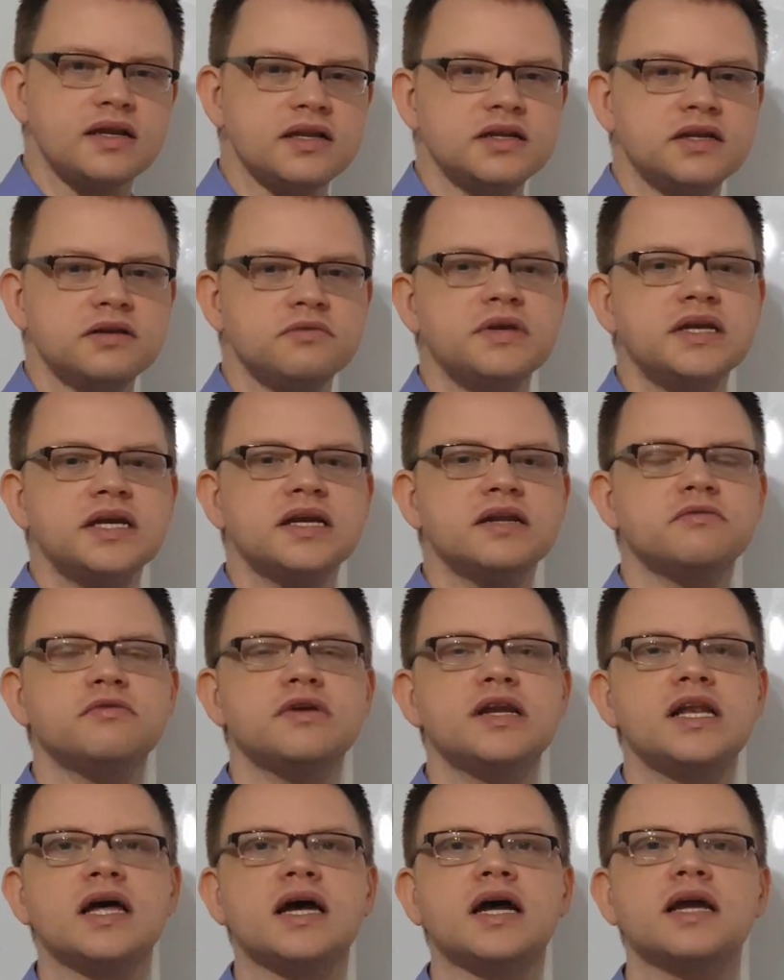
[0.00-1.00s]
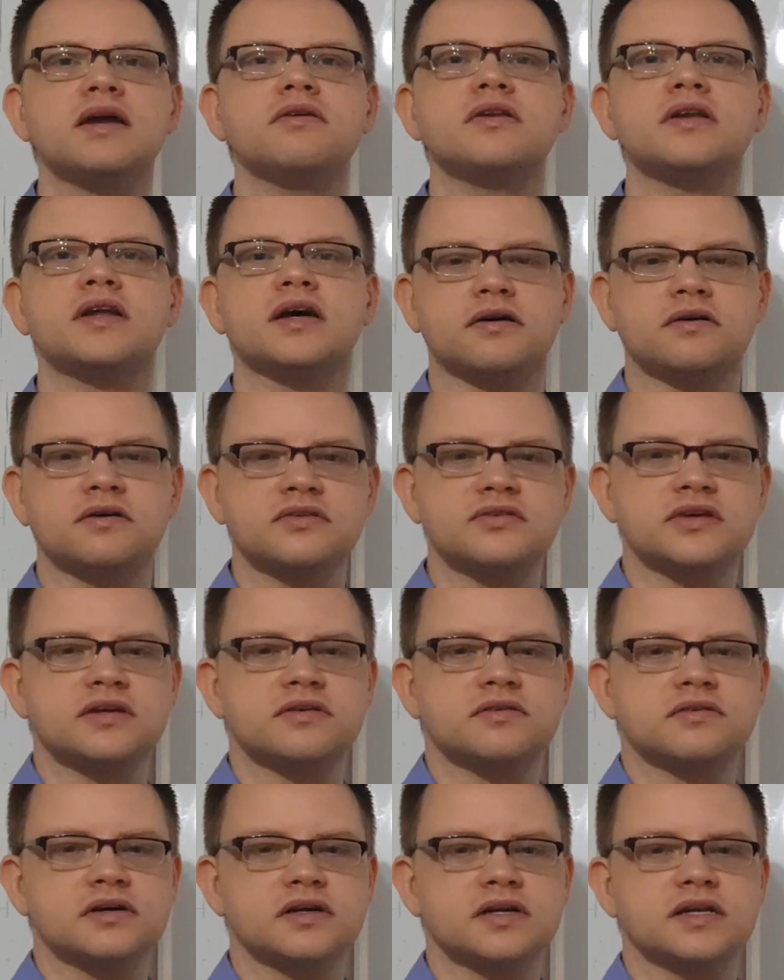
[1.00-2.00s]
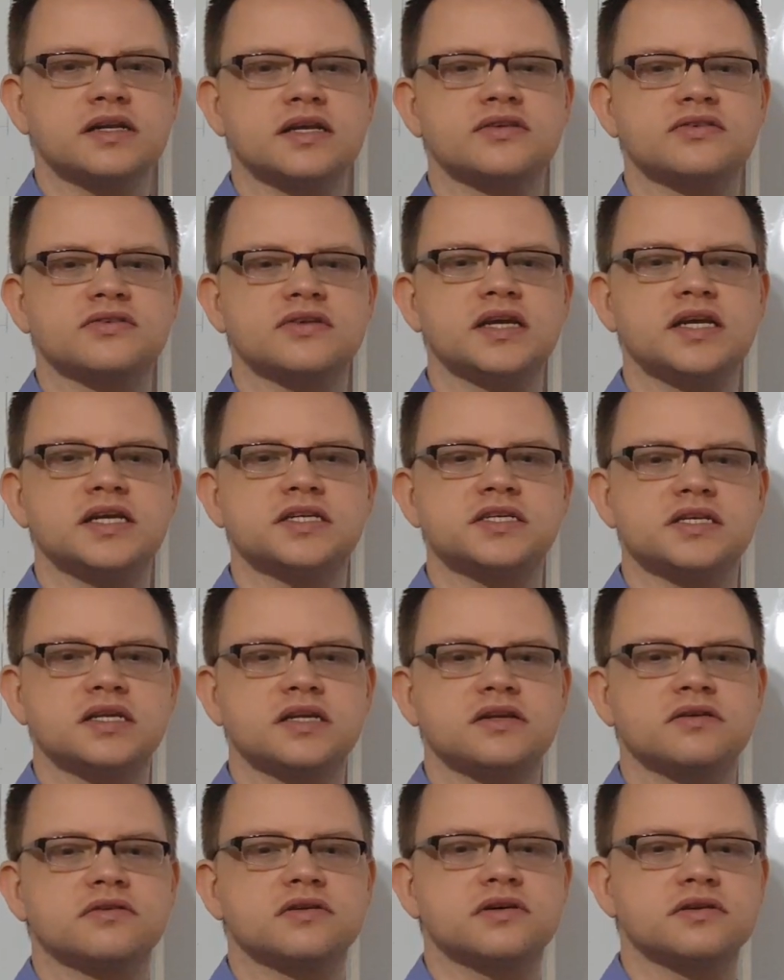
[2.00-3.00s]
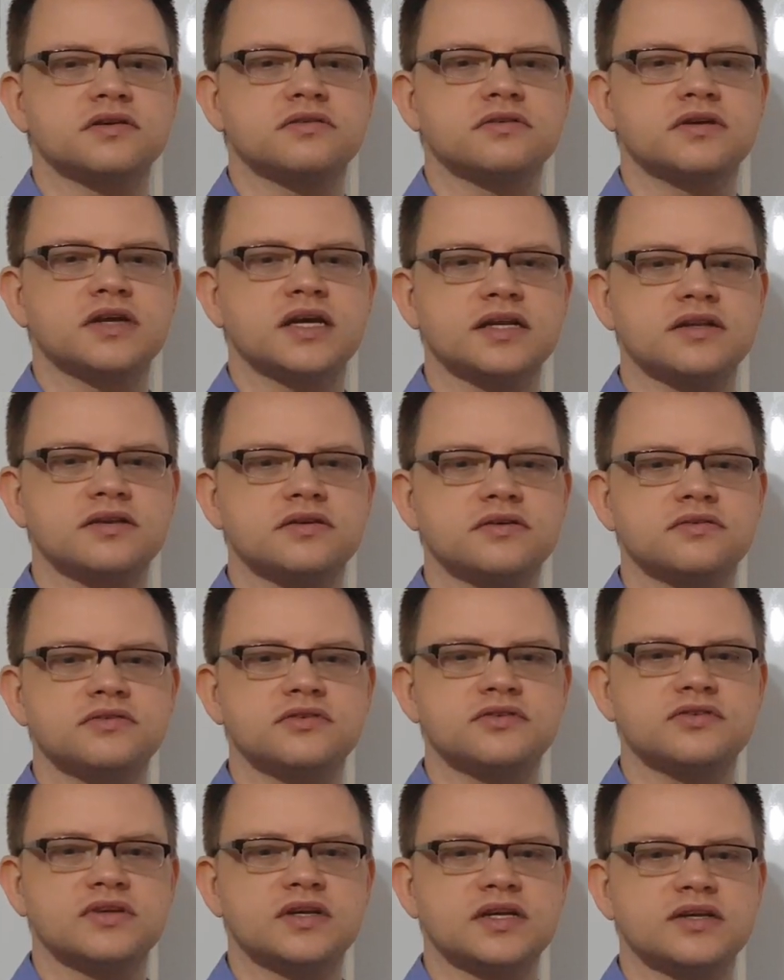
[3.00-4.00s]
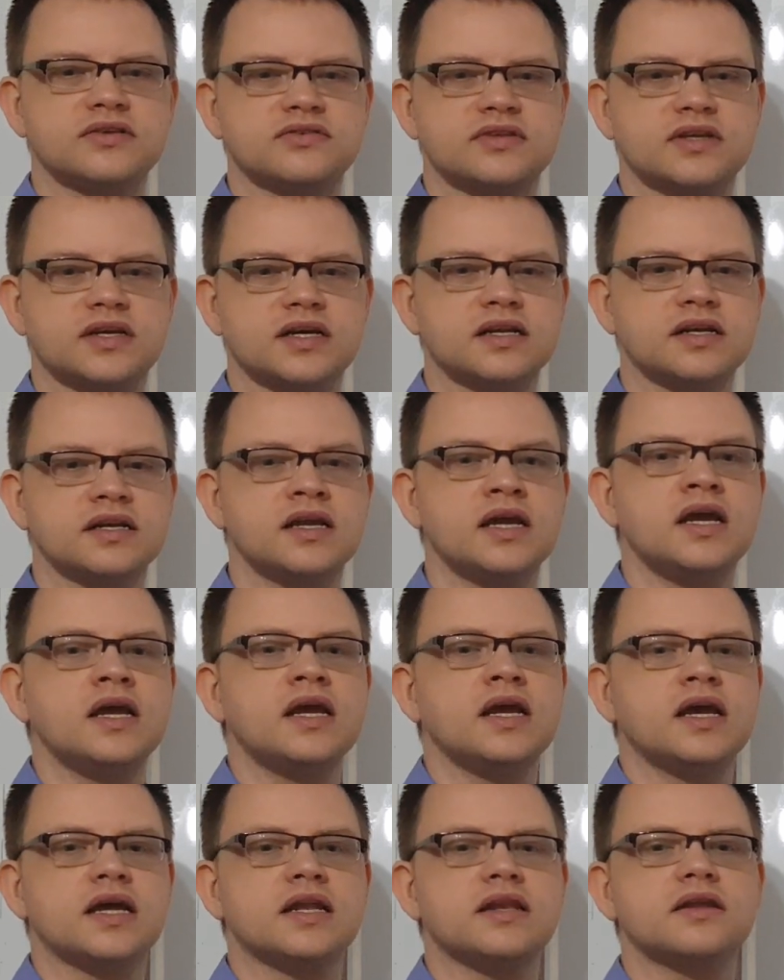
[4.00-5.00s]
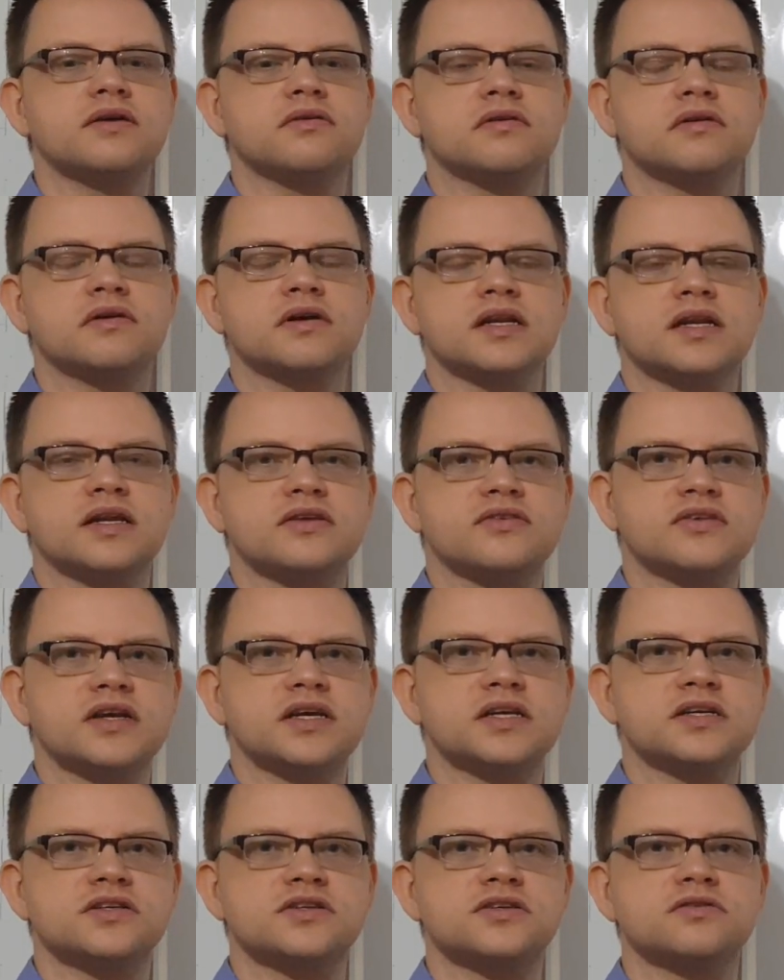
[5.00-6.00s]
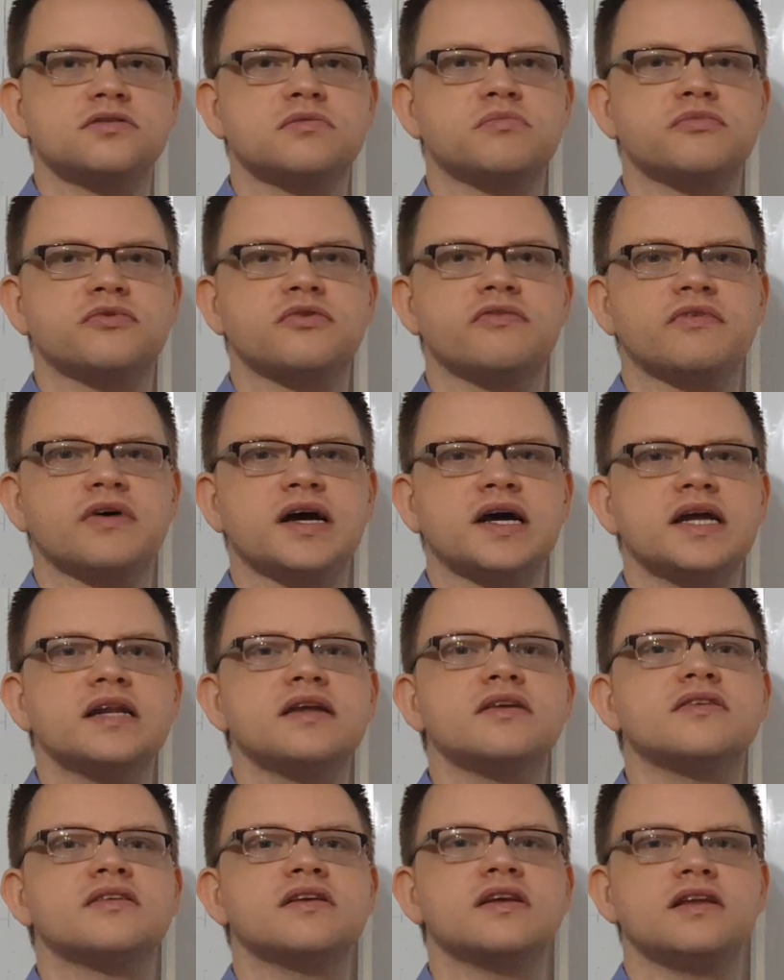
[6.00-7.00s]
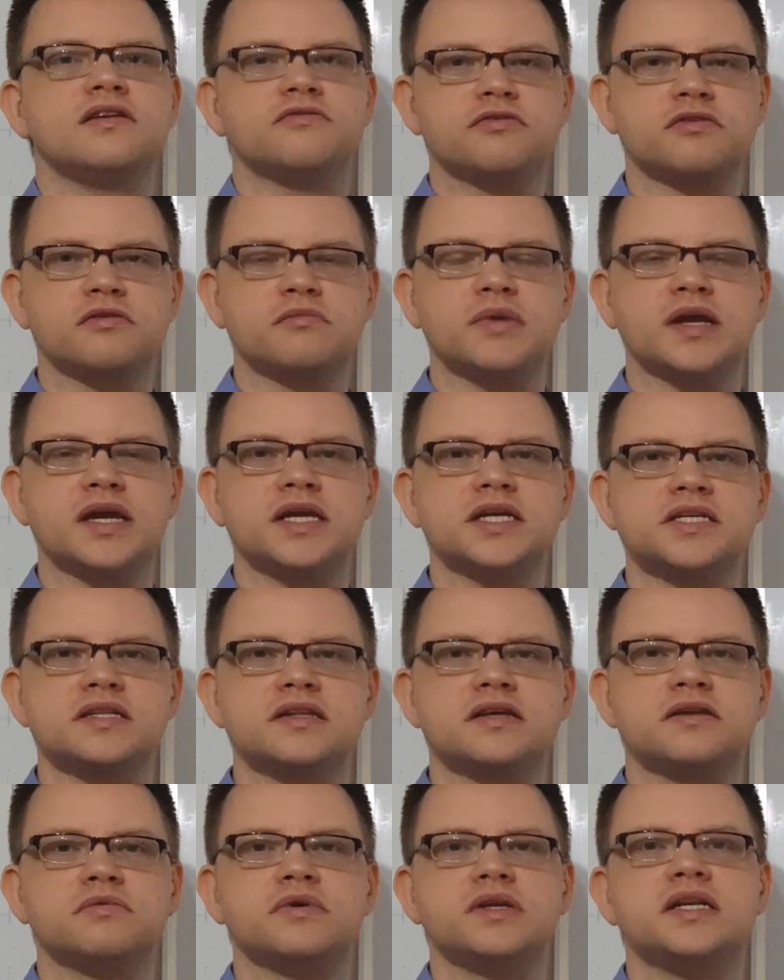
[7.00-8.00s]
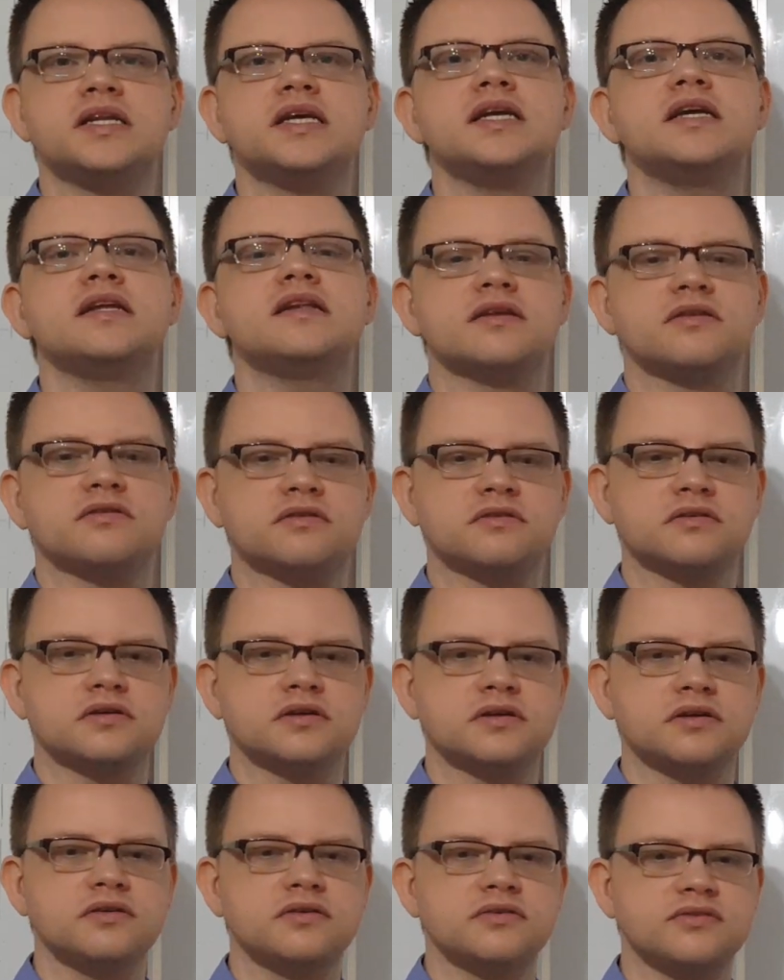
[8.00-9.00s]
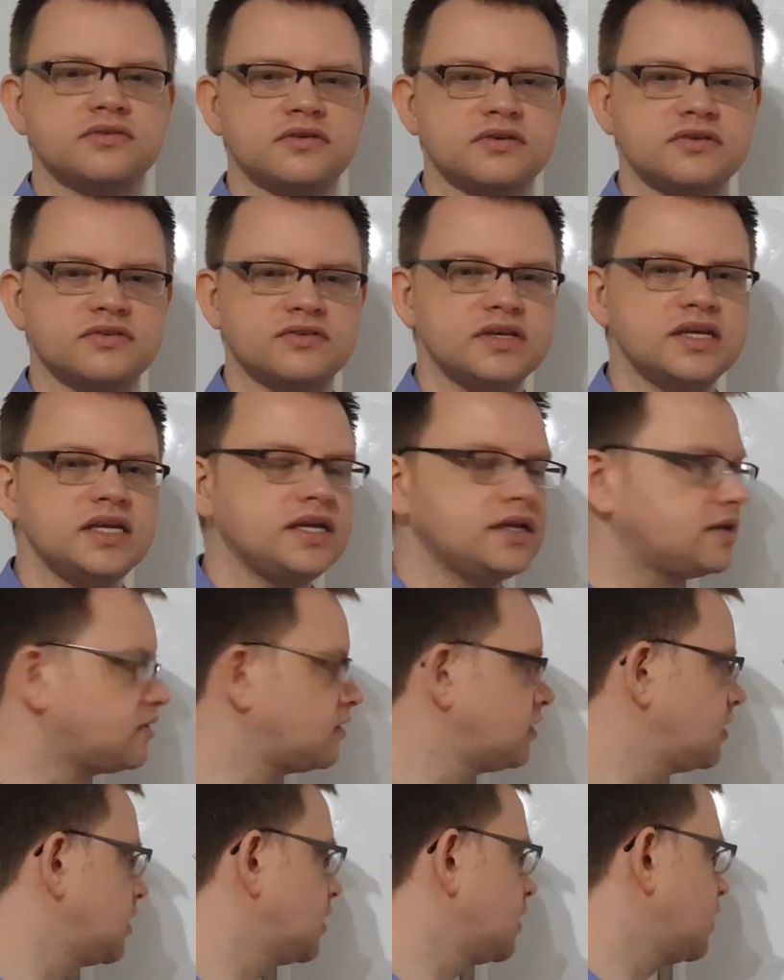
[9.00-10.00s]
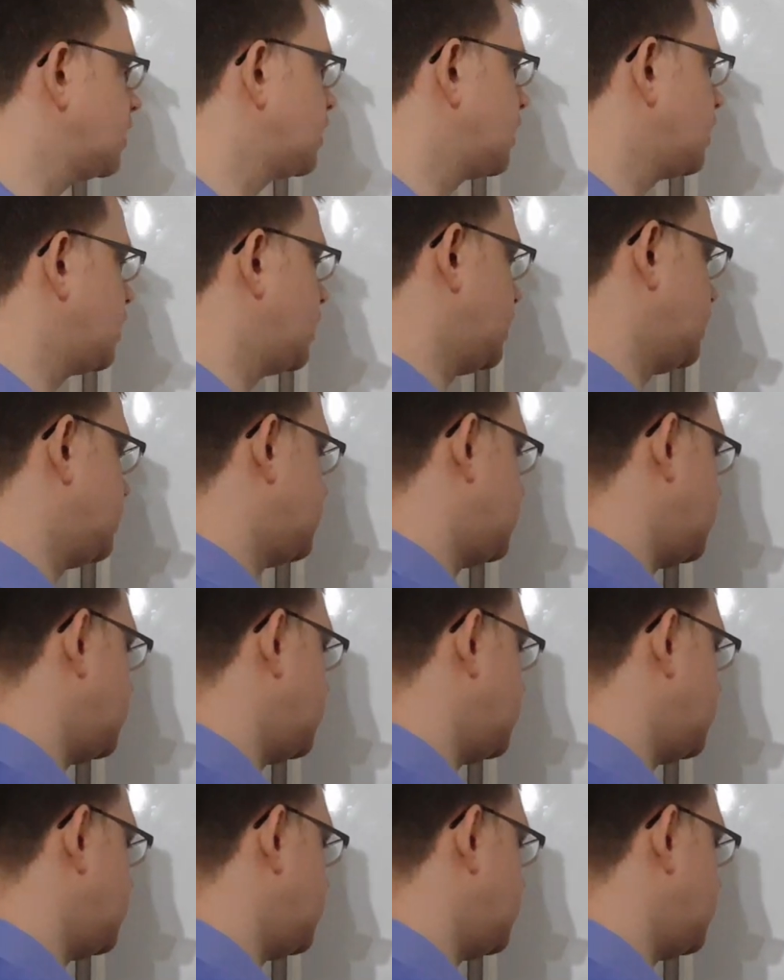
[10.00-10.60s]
that we can rely on the outside organization in order to get those things done, and the organization should provide us the information that we need in order to succeed. And